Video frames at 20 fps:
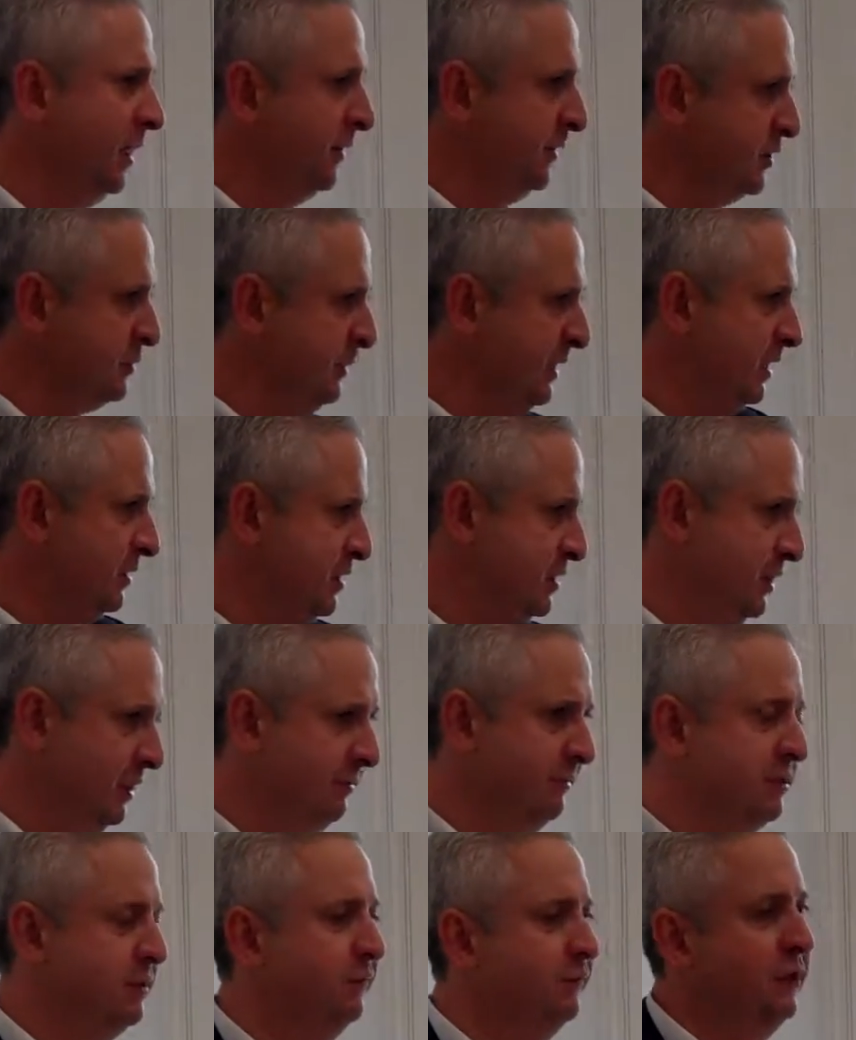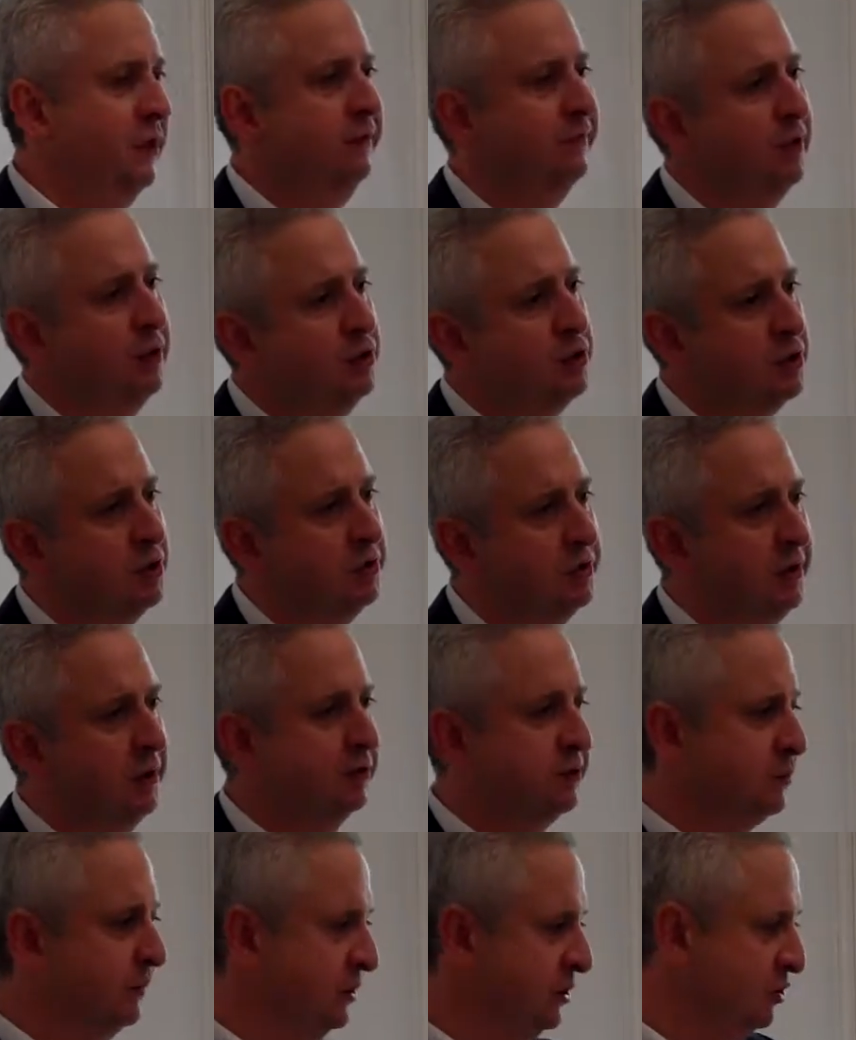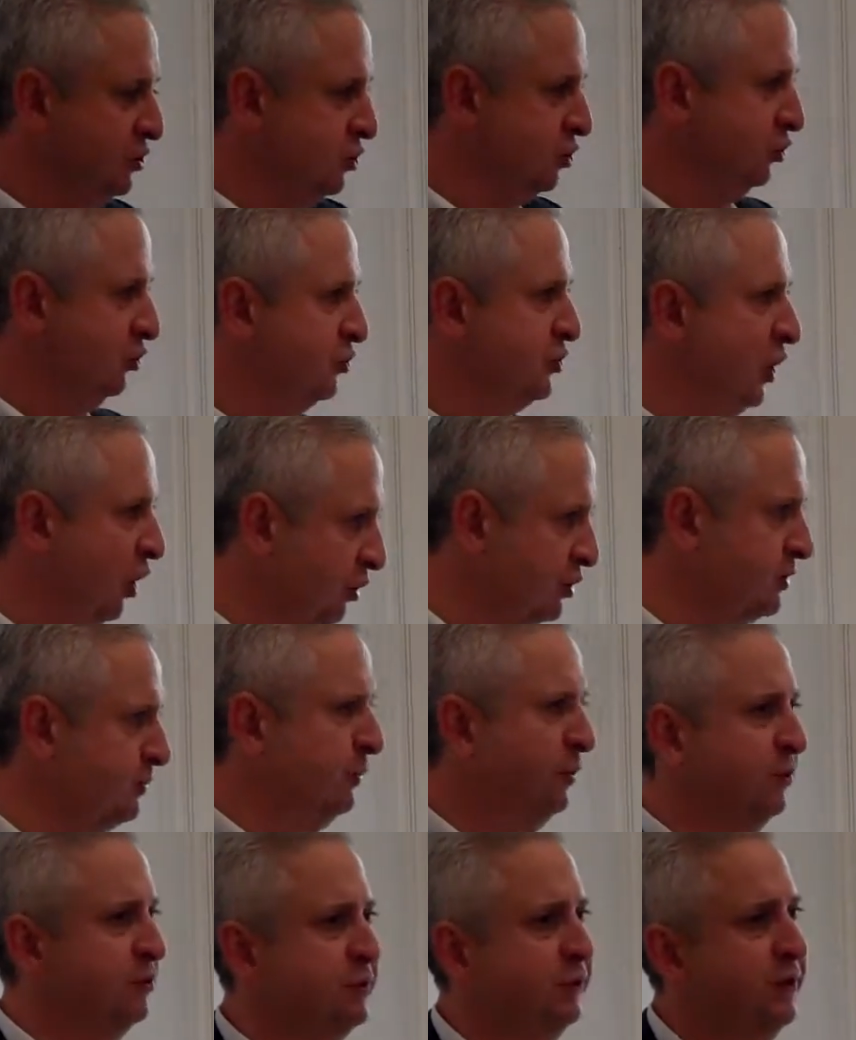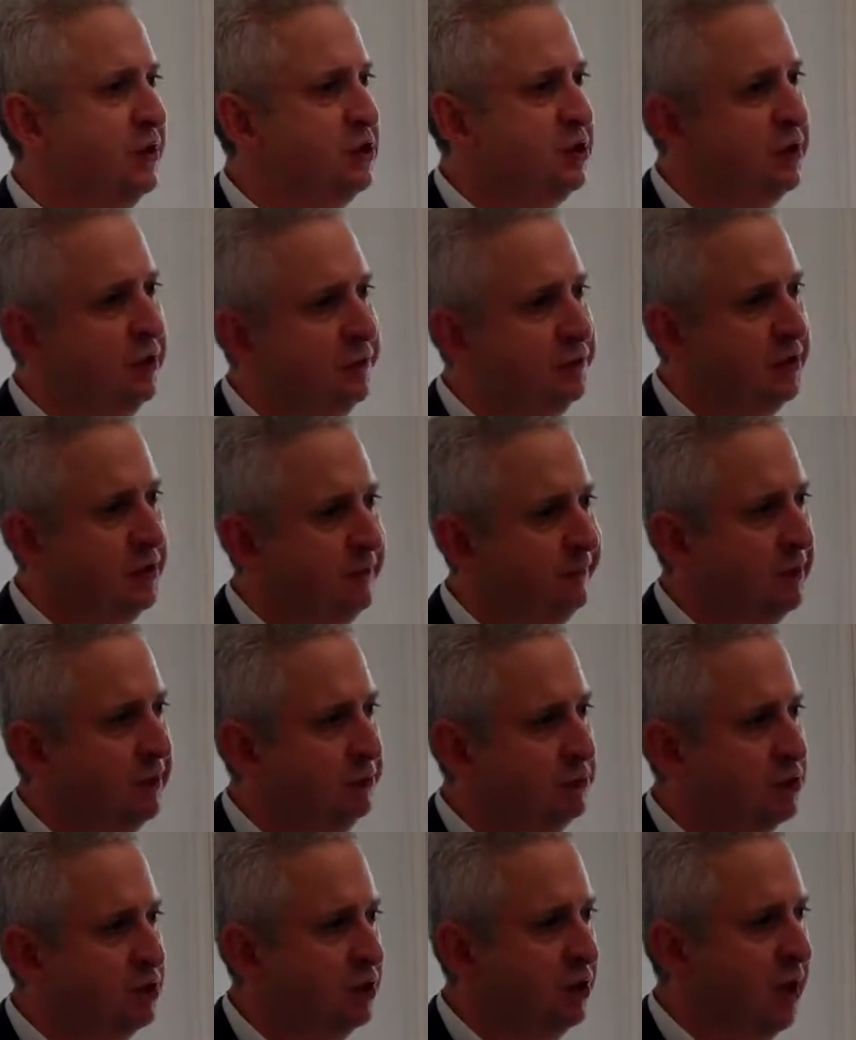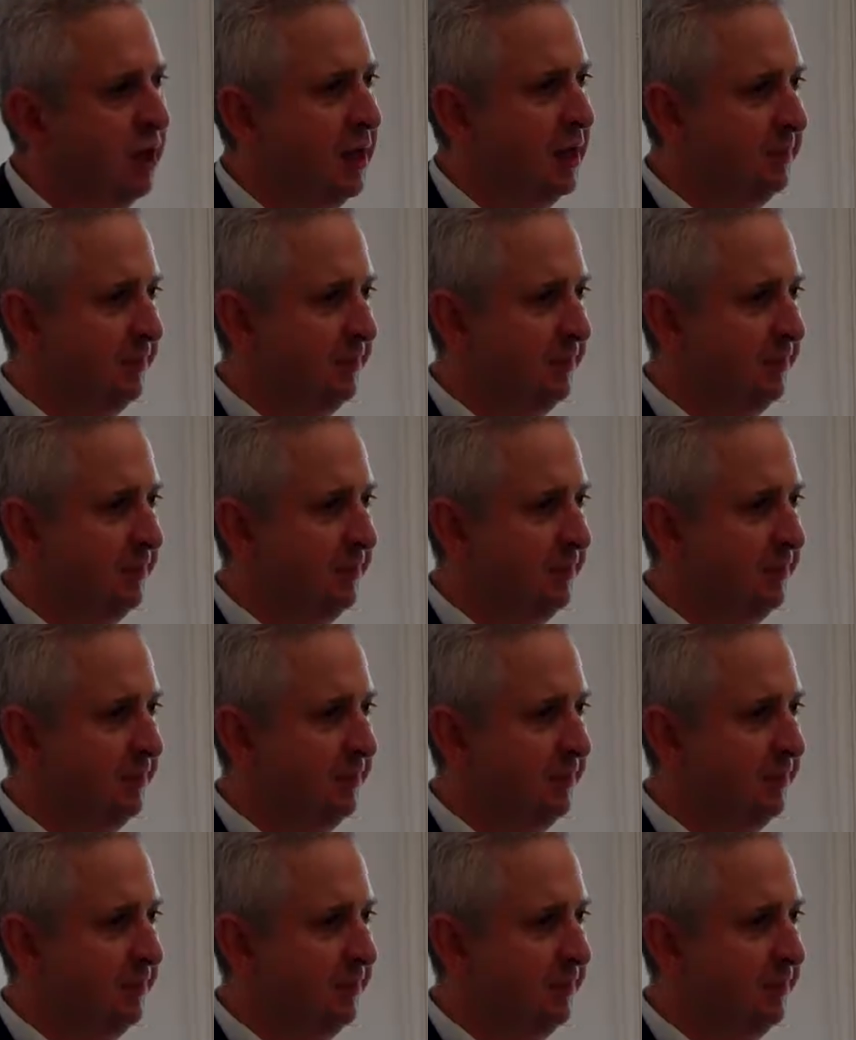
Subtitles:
There's been a series of devolution deals, which is George Osborne's vision of devolution.